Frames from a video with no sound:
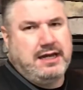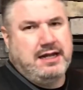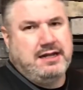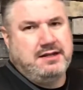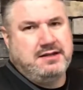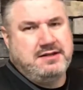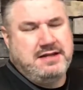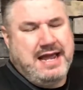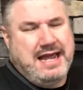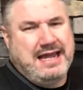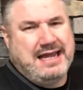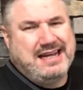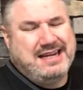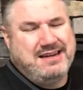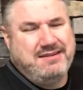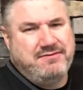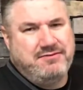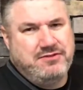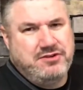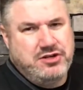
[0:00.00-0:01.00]
at
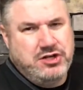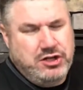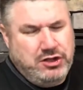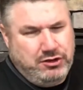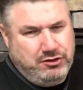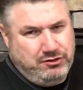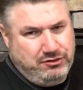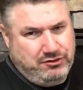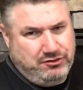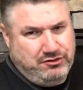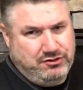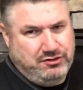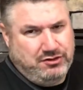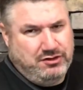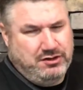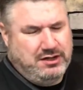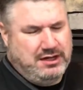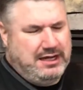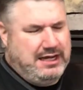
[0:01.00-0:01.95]
negative news